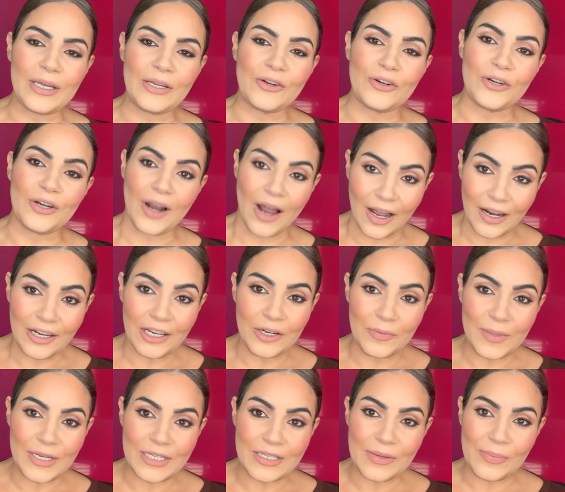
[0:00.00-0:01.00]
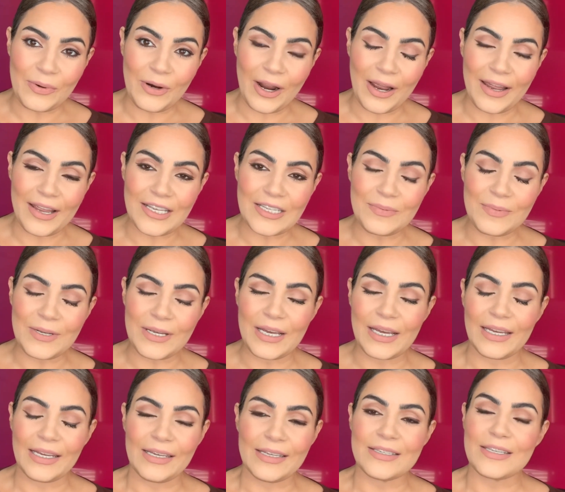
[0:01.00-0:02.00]
you're not going to be surprised
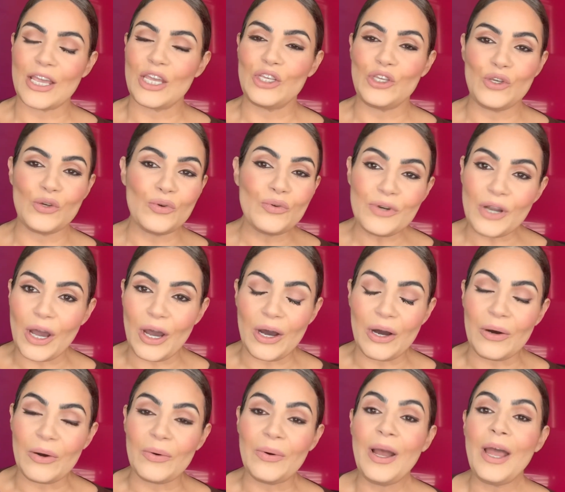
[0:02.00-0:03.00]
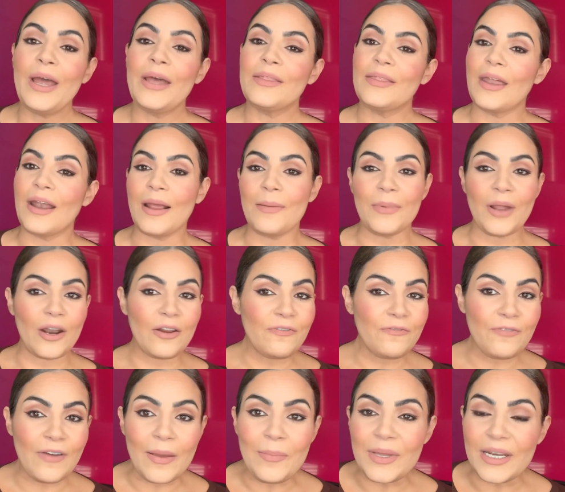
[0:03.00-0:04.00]
because you know that I'm not a
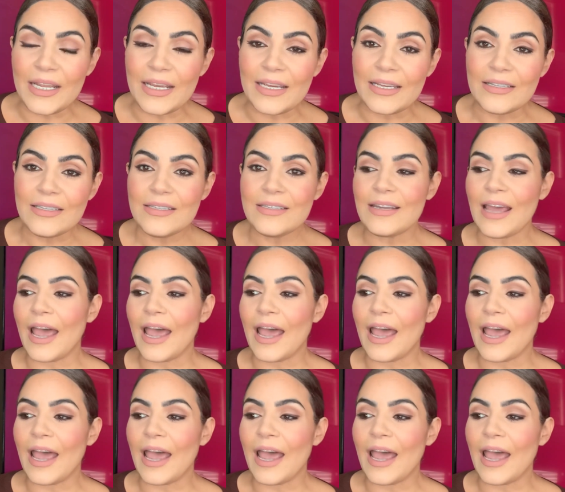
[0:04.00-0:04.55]
feminist.